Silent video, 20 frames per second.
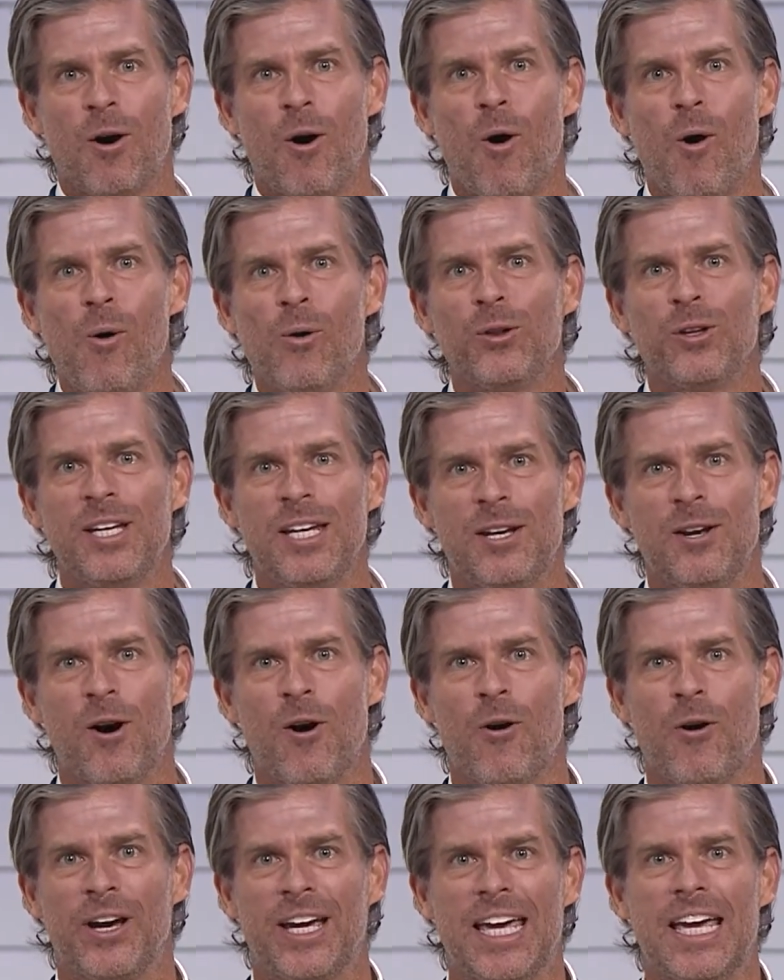only
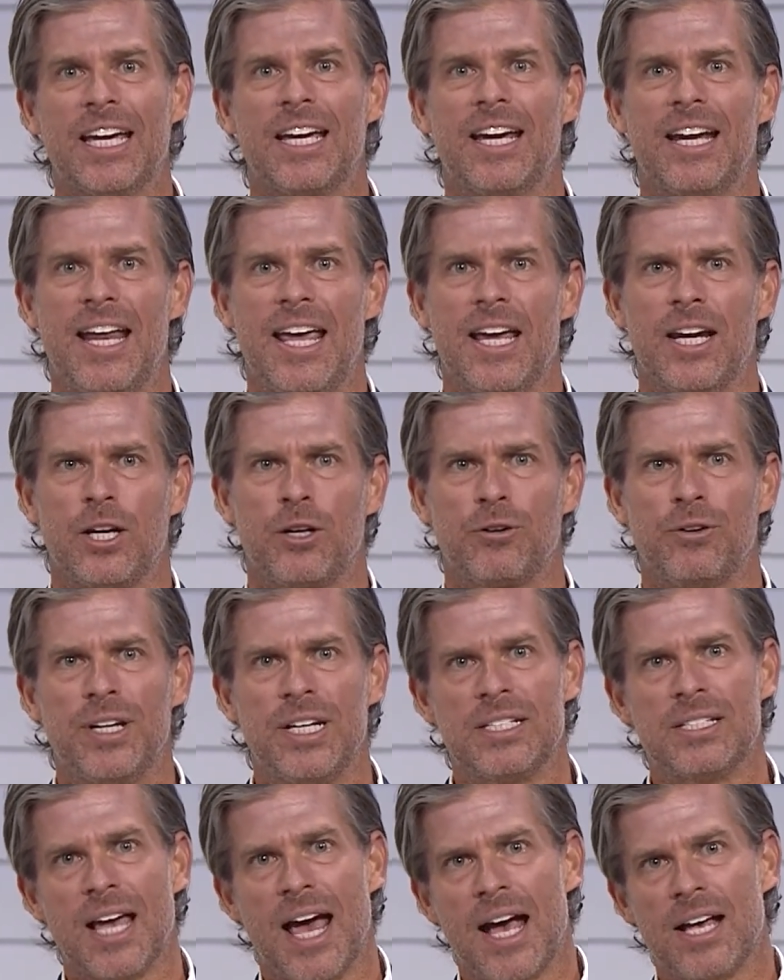knowing it could increase